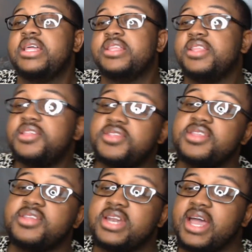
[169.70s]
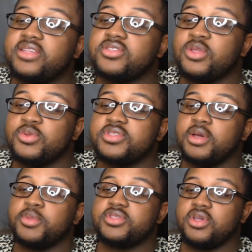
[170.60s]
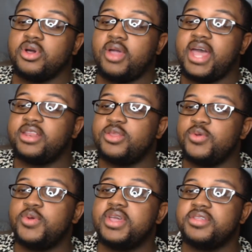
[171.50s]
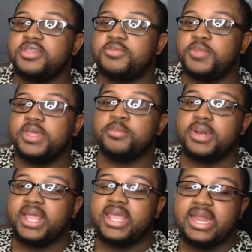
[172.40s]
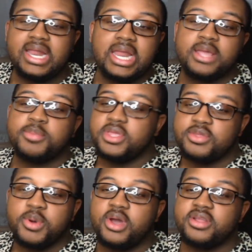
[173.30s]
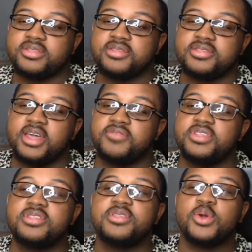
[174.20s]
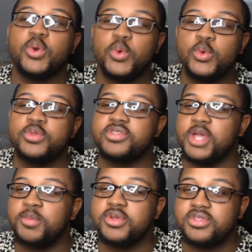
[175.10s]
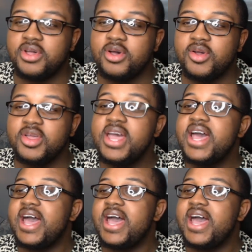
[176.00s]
This is a nice little summer song. I do hear this being played at like beach parties and stuff. This is a cool summer song.